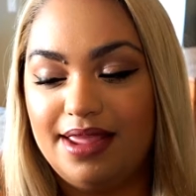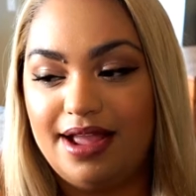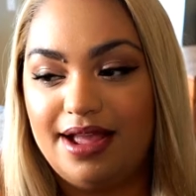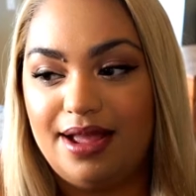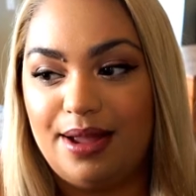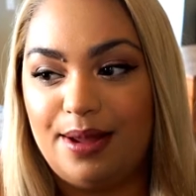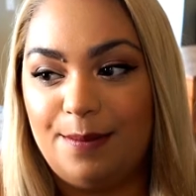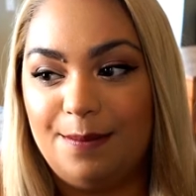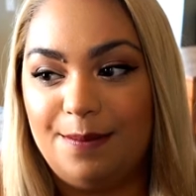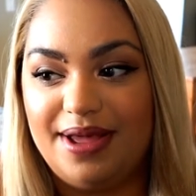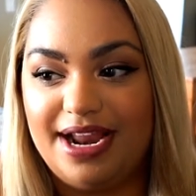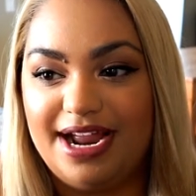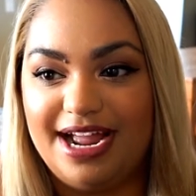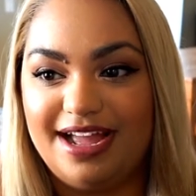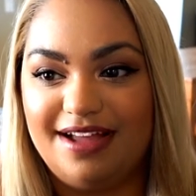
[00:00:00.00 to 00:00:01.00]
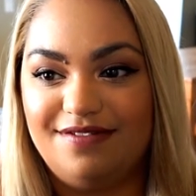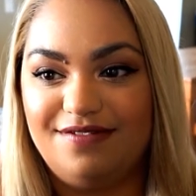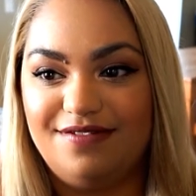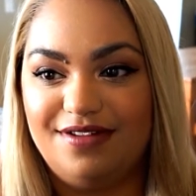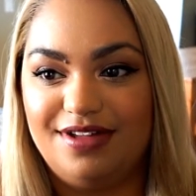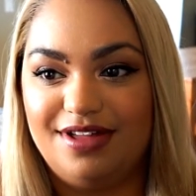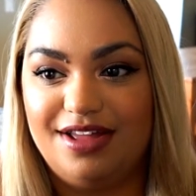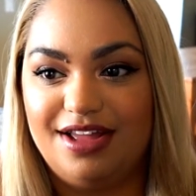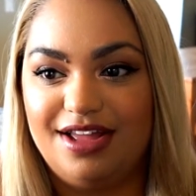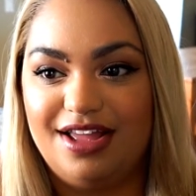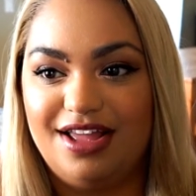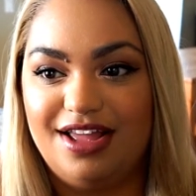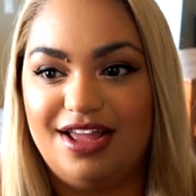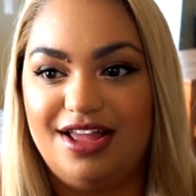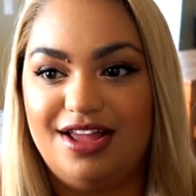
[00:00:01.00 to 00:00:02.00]
But I have
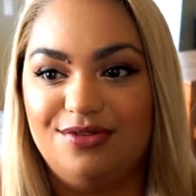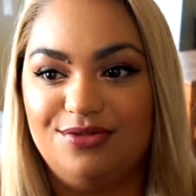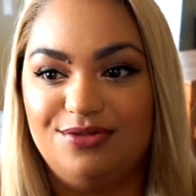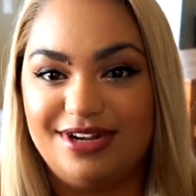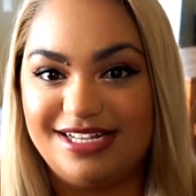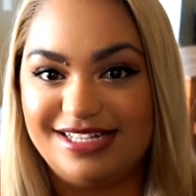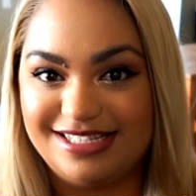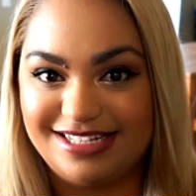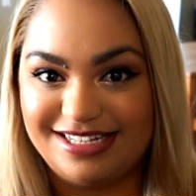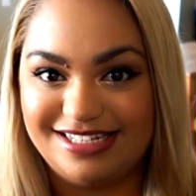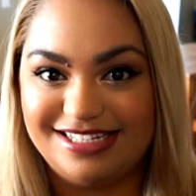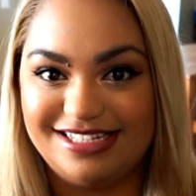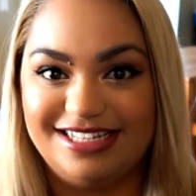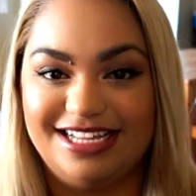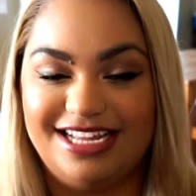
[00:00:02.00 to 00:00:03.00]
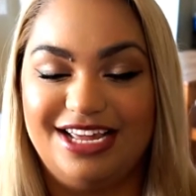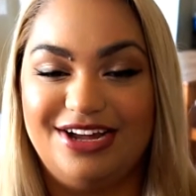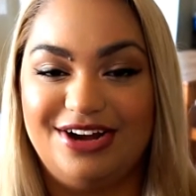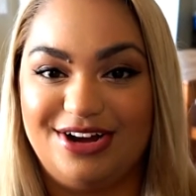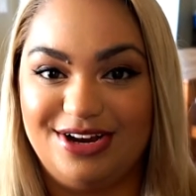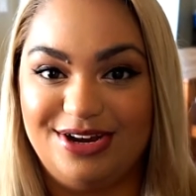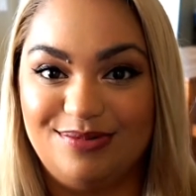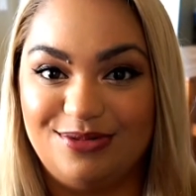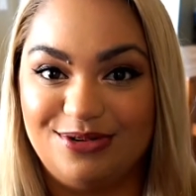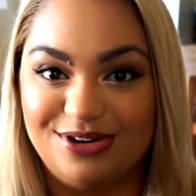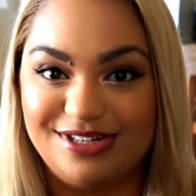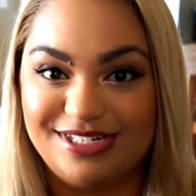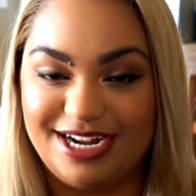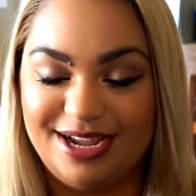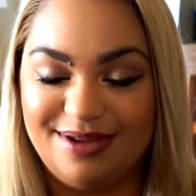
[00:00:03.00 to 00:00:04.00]
recently gotten more
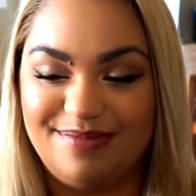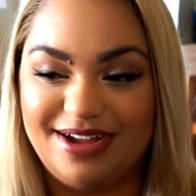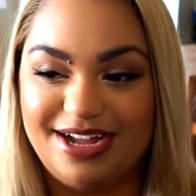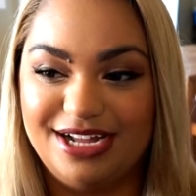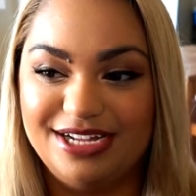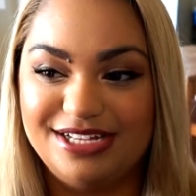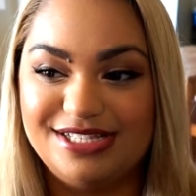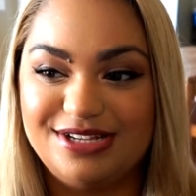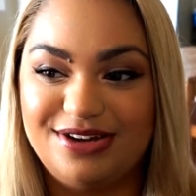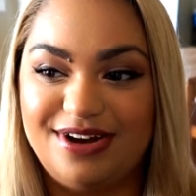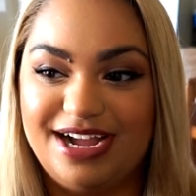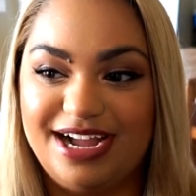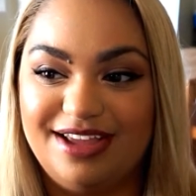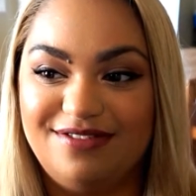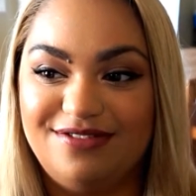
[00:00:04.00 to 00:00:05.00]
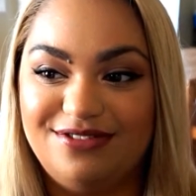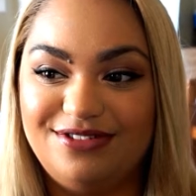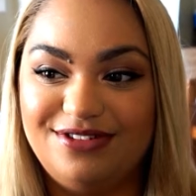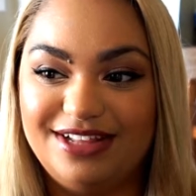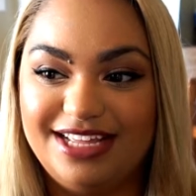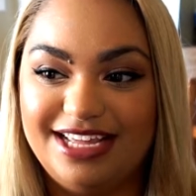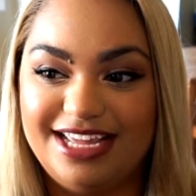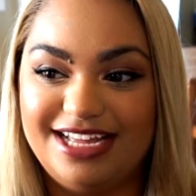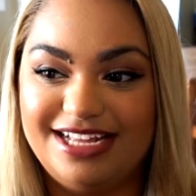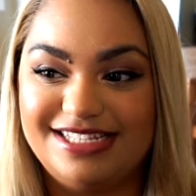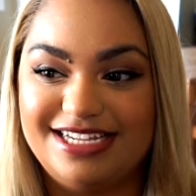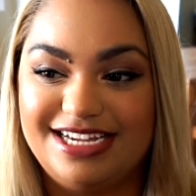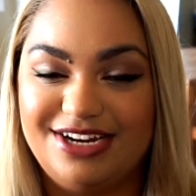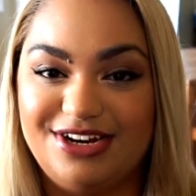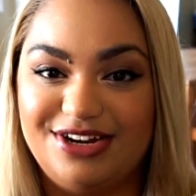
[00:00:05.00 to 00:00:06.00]
time back, so I fully
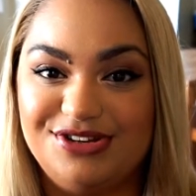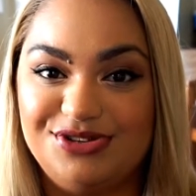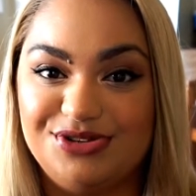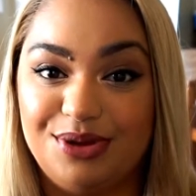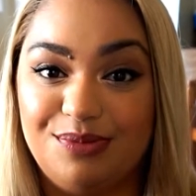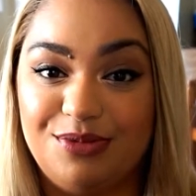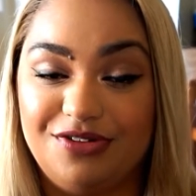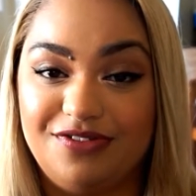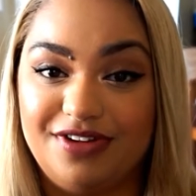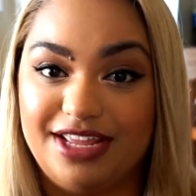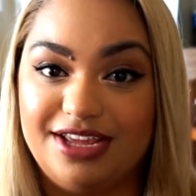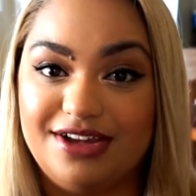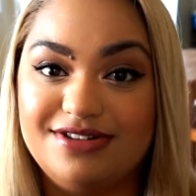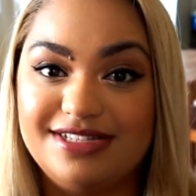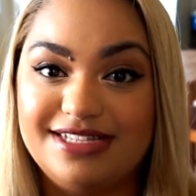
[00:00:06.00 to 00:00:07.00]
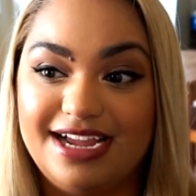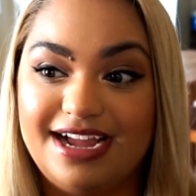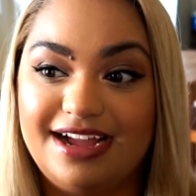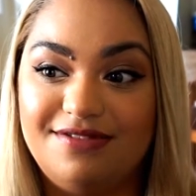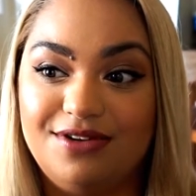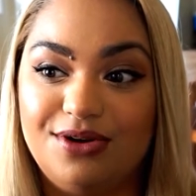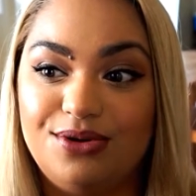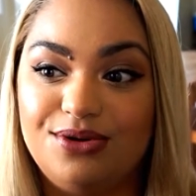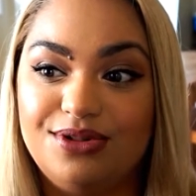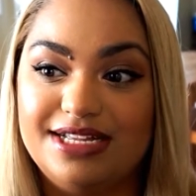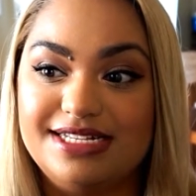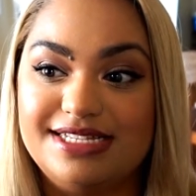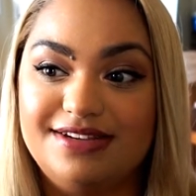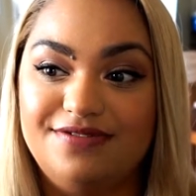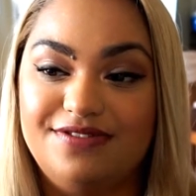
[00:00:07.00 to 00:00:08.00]
intend on doing more videos. I have a whole
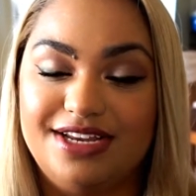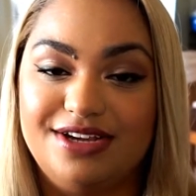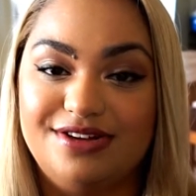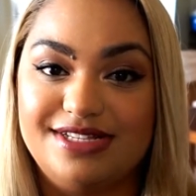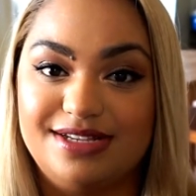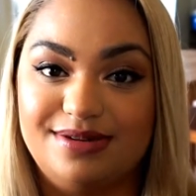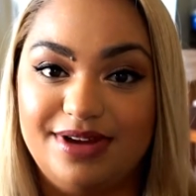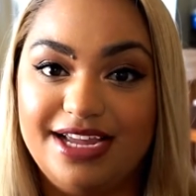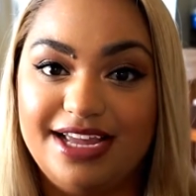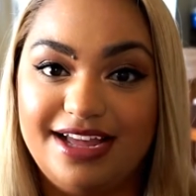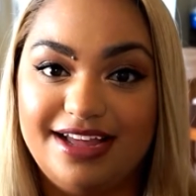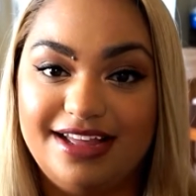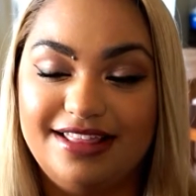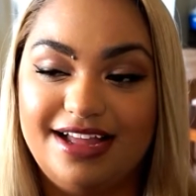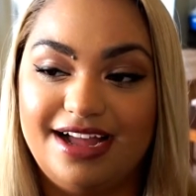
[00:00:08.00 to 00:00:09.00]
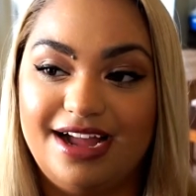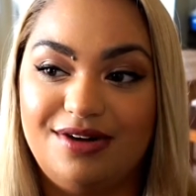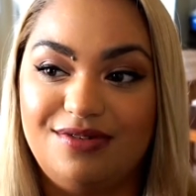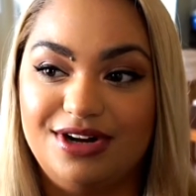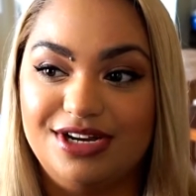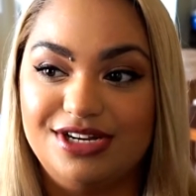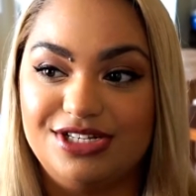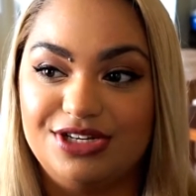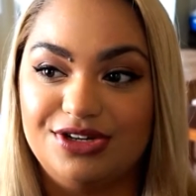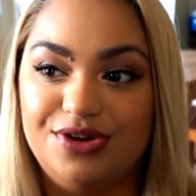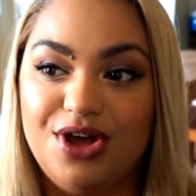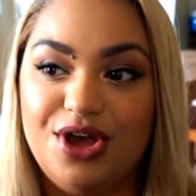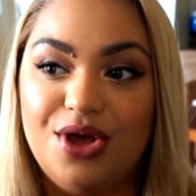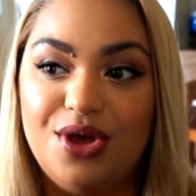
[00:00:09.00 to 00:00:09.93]
list of videos in my head that I want to do.